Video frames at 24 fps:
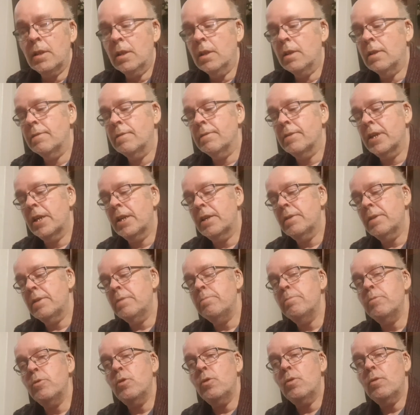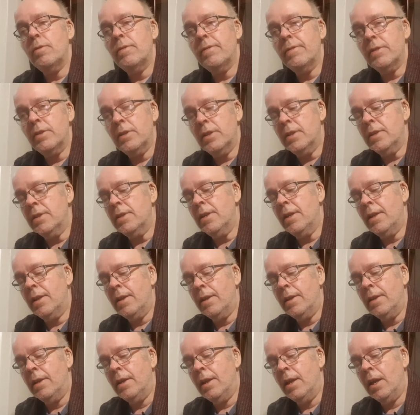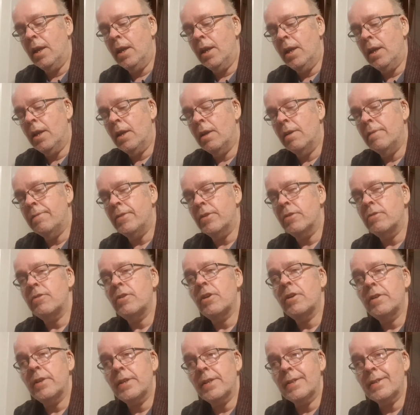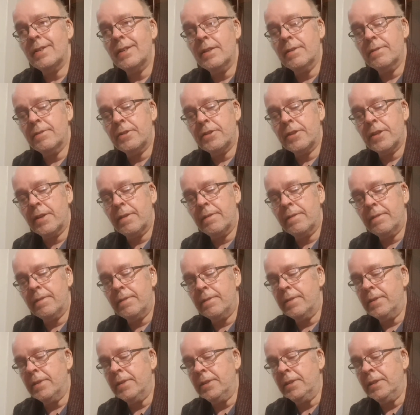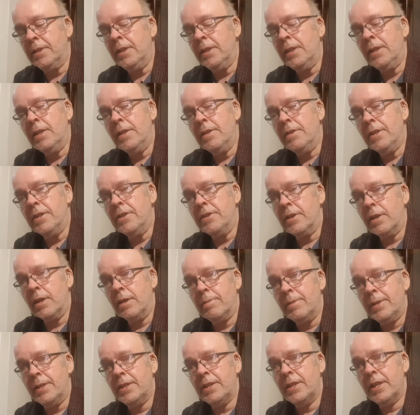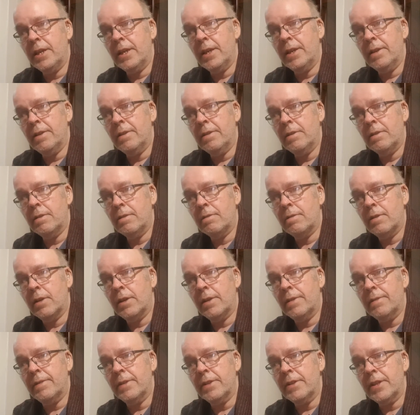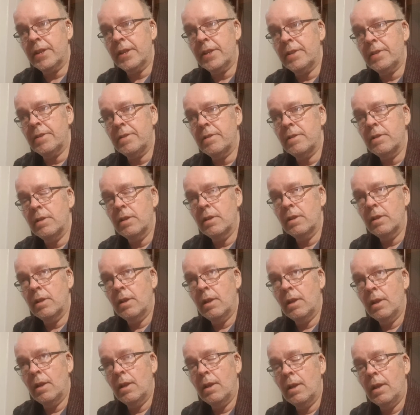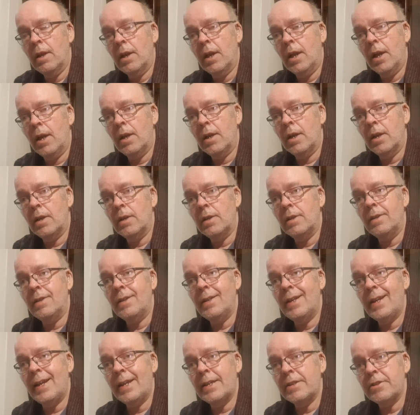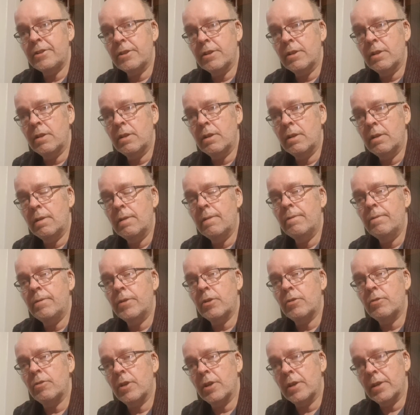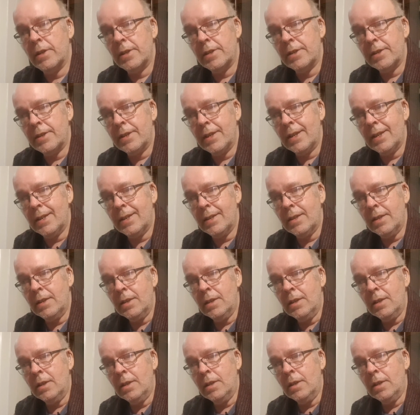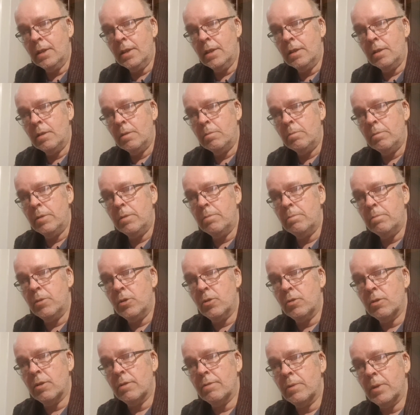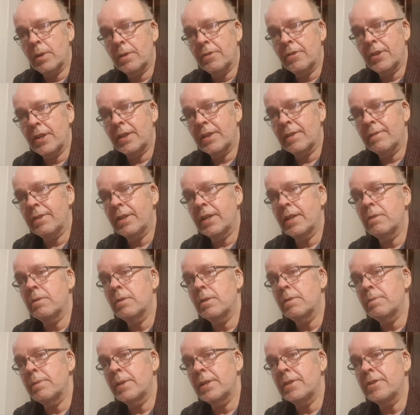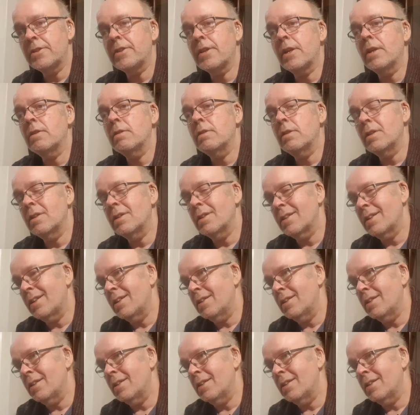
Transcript: I'm going more for a variety of stuff this coming year rather than lesser variety, but more of one thing, if you get what I mean. So like